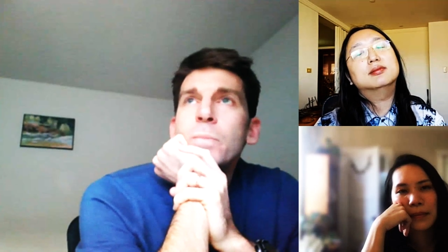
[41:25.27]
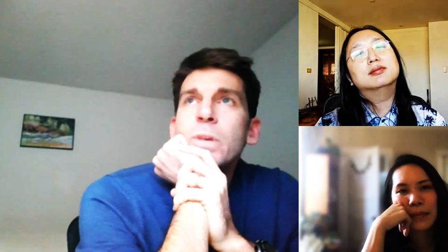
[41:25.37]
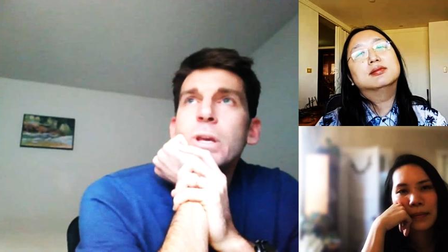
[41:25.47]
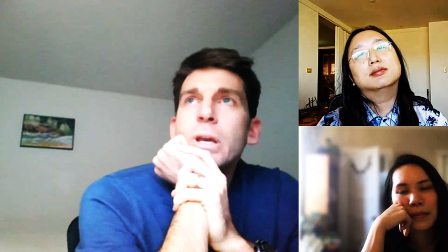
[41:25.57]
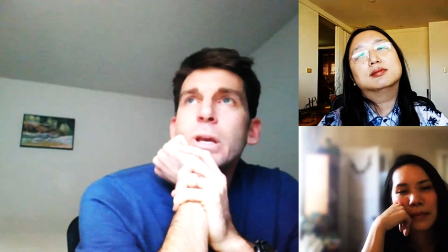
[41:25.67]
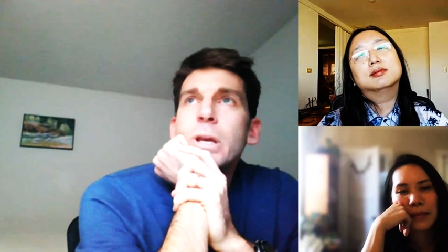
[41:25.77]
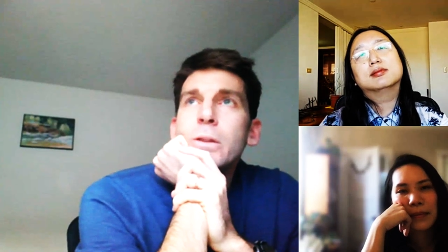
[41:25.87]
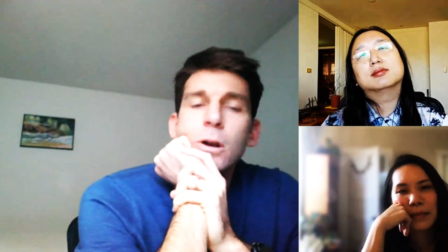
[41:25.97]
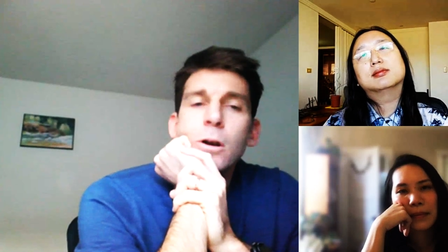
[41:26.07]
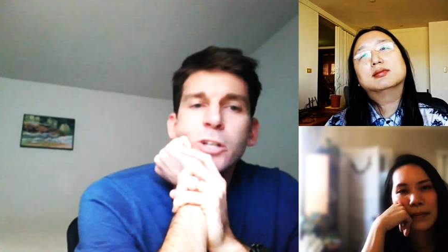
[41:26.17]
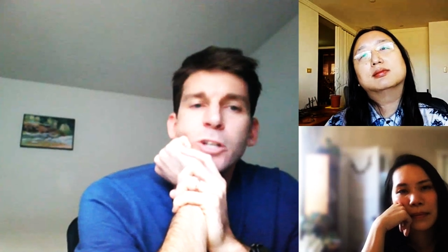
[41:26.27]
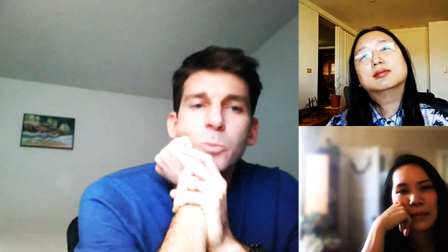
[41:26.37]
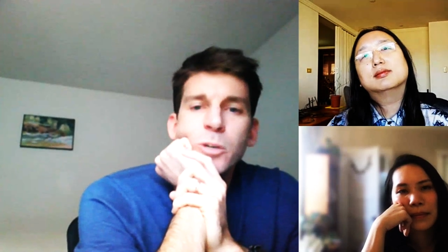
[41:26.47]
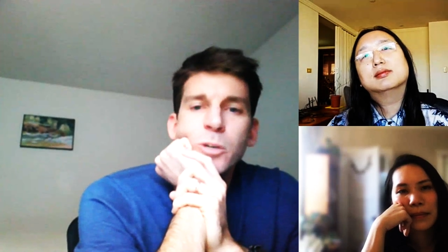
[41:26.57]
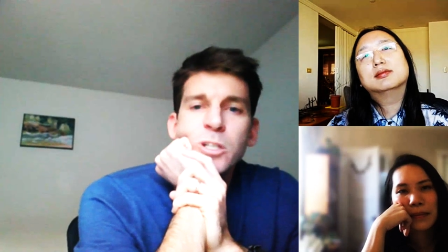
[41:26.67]
Speaker 1: and there are a set
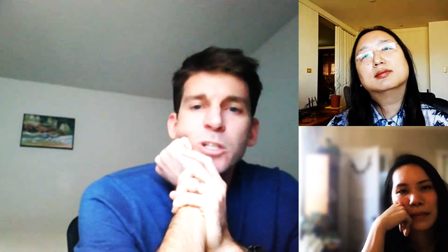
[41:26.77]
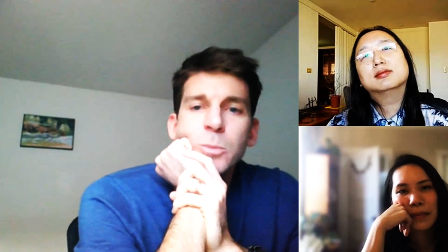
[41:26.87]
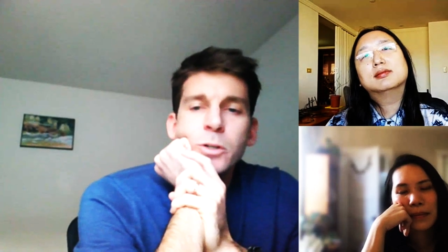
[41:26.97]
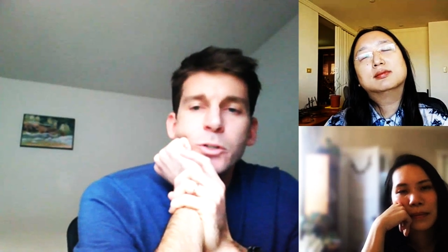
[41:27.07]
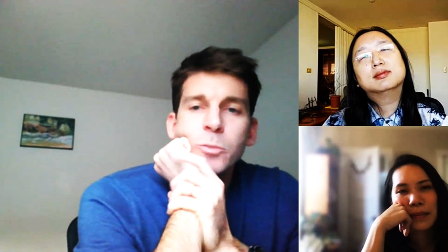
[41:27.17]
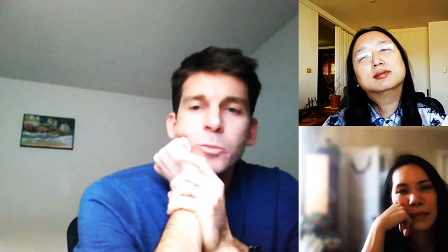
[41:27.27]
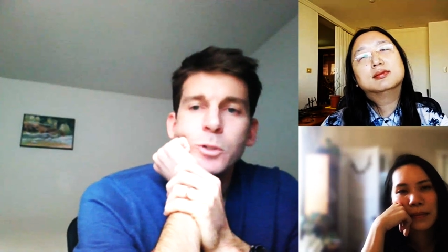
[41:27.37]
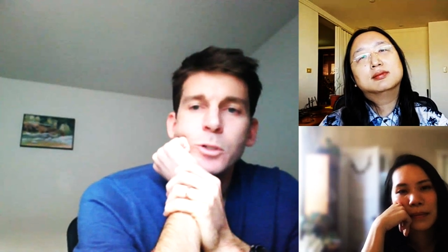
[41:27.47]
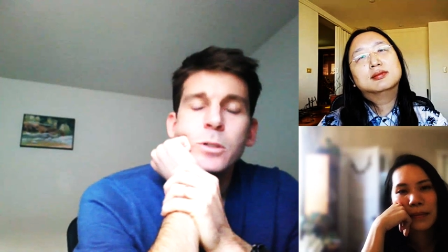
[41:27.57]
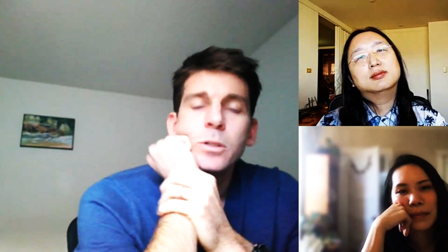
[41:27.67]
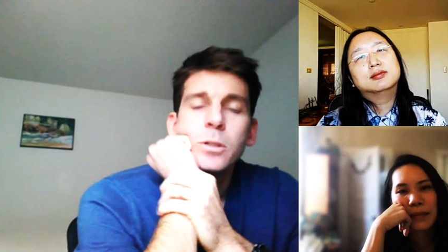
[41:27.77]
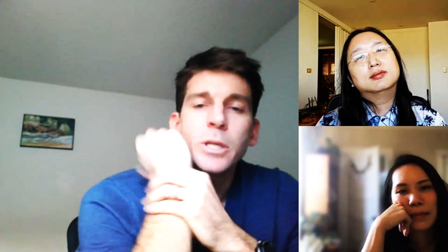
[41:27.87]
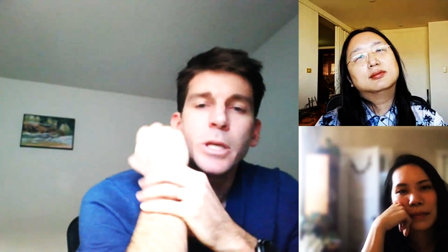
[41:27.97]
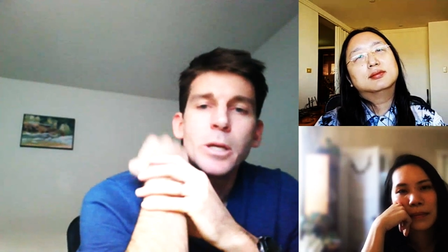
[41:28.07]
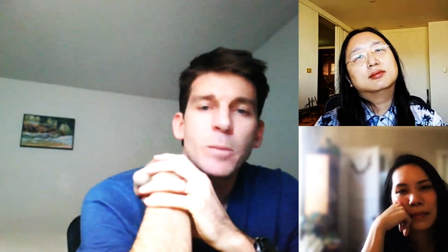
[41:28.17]
of principles that are discernible
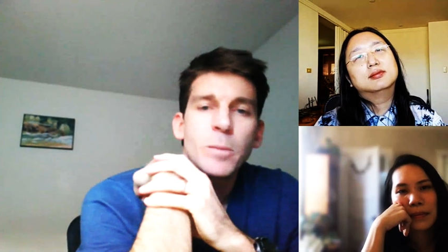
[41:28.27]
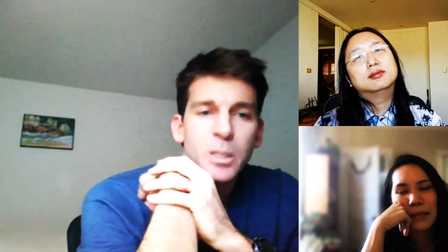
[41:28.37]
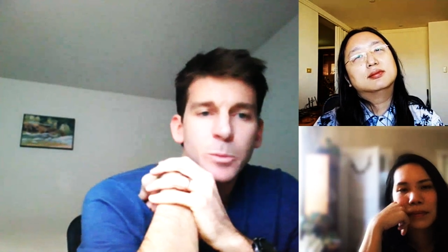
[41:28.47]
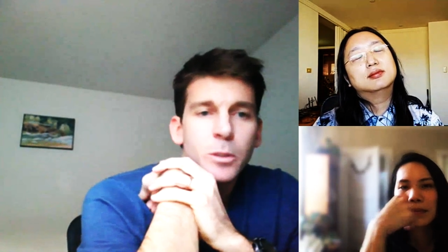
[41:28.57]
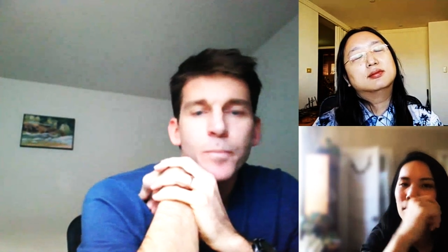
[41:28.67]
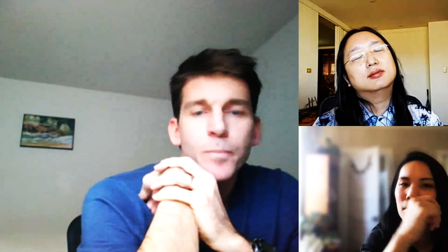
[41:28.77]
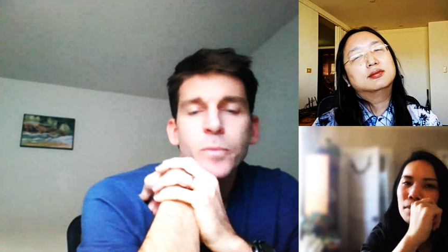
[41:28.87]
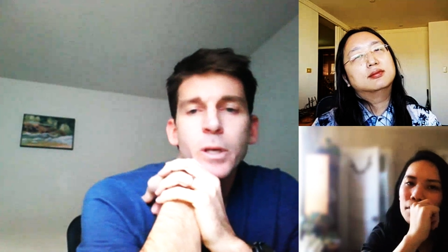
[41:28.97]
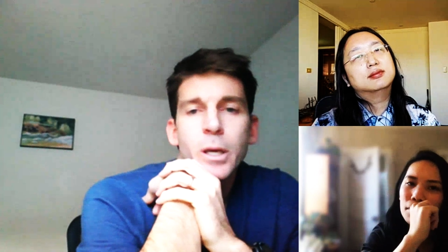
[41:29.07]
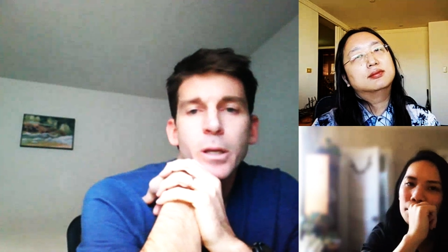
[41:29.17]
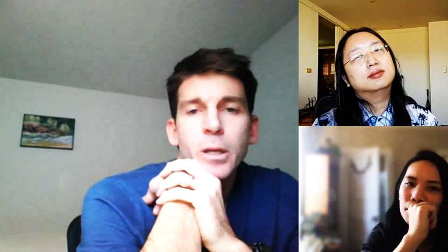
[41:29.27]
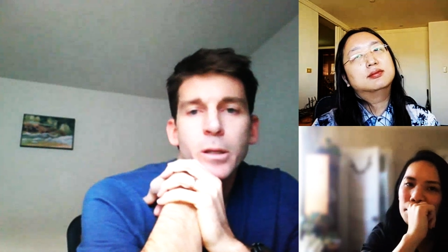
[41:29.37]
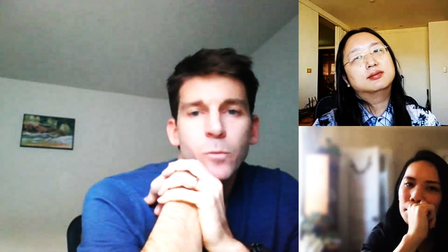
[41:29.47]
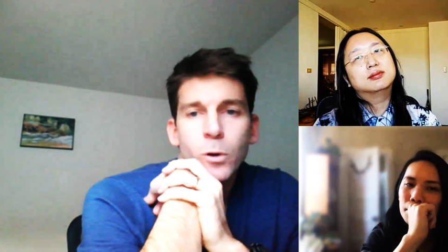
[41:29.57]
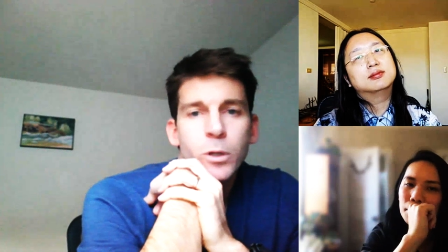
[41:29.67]
and replicable and
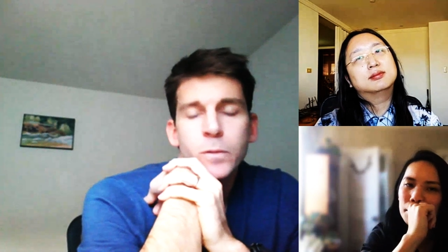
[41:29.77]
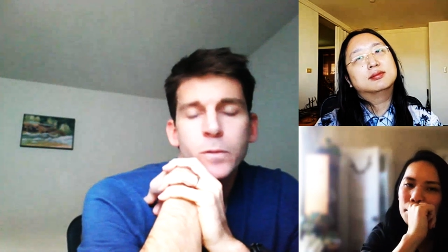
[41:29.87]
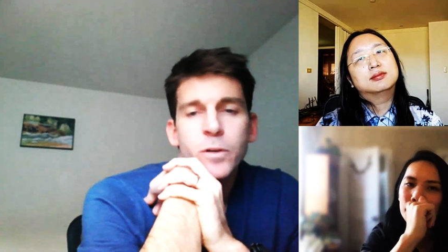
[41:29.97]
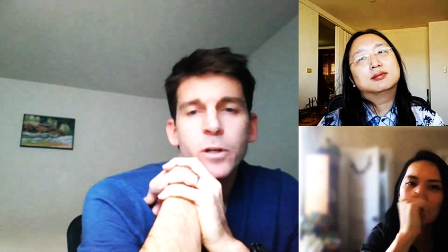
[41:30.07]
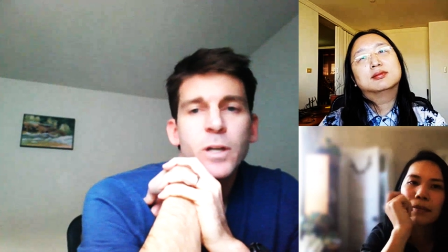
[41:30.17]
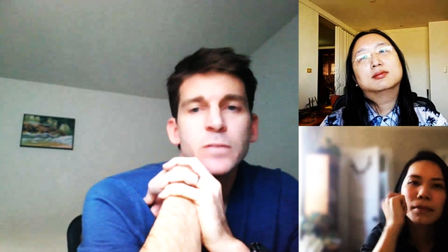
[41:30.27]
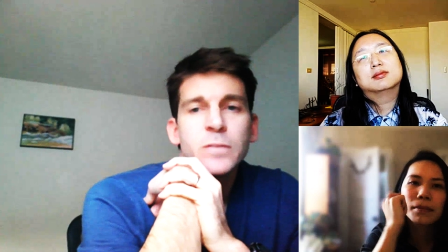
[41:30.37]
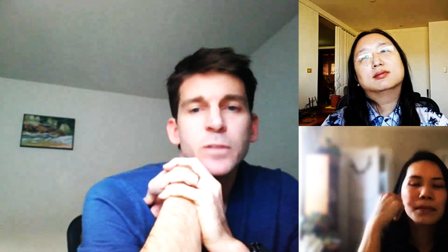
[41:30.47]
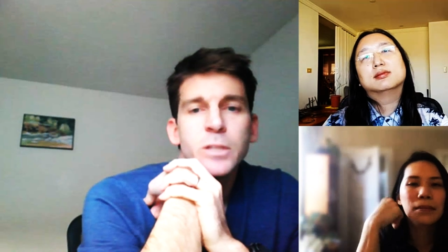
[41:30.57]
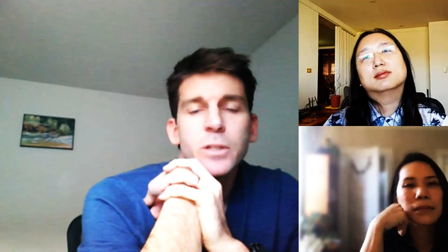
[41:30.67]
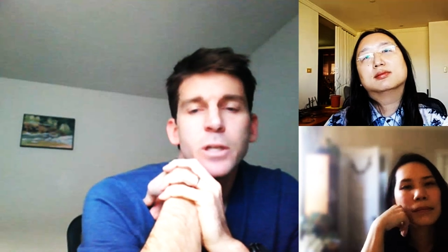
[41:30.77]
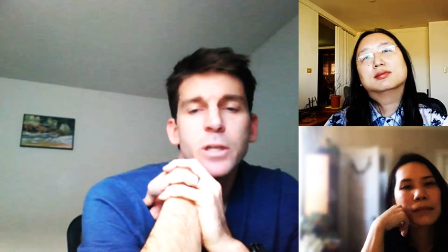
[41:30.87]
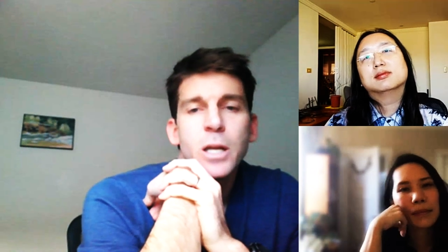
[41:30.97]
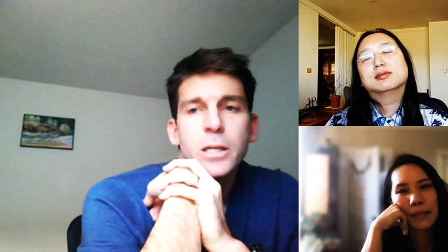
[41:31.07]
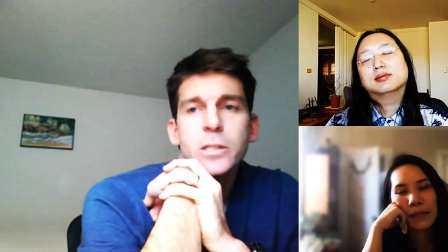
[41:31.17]
they've worked very effectively in different
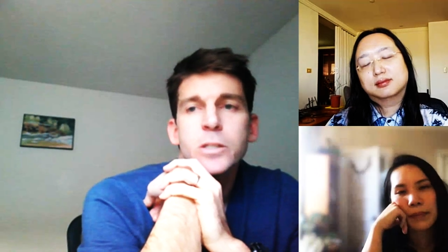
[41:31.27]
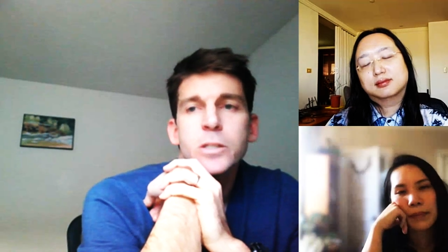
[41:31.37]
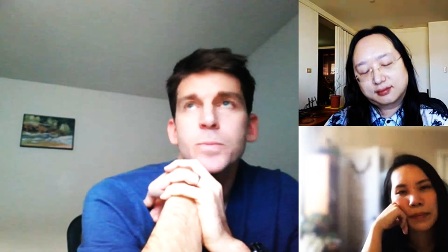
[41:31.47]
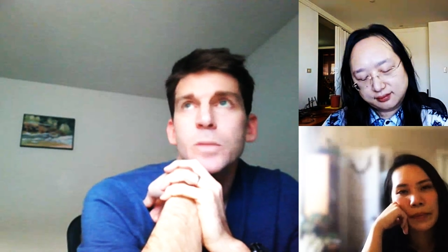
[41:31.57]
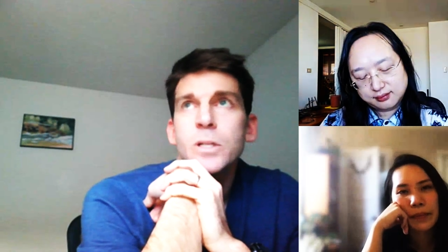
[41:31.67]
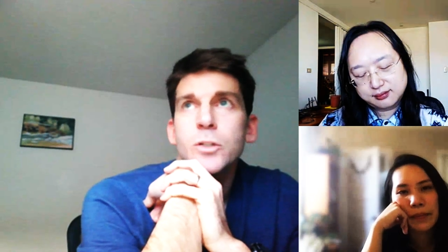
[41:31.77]
contexts.